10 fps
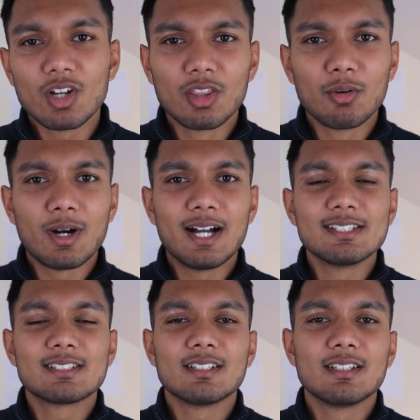
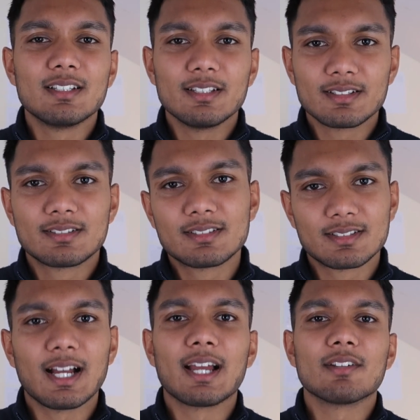otherwise,
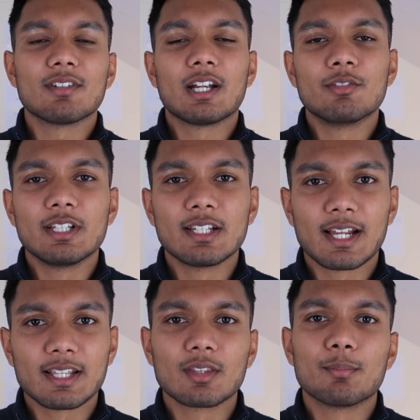I really
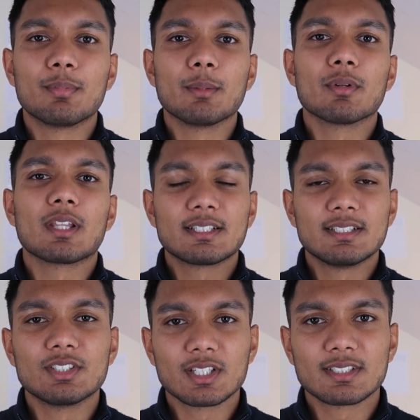like the people that
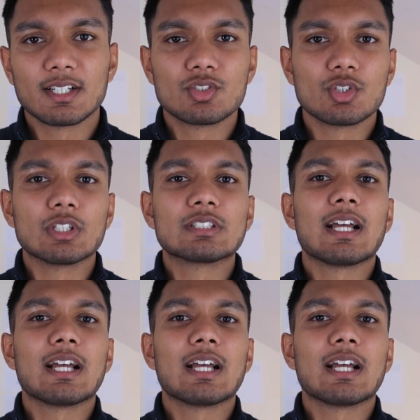teach at Tailored Tutors.